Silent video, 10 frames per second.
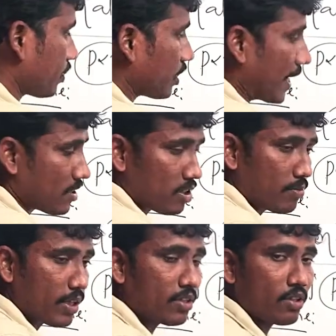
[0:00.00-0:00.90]
gas
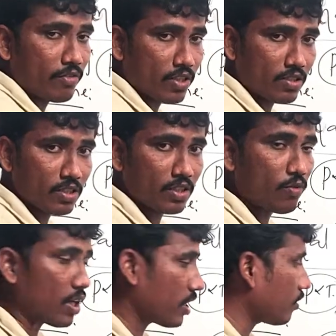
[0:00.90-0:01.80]
turbine, the efficiency,
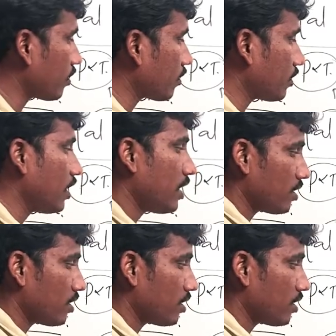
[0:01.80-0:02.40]
whatever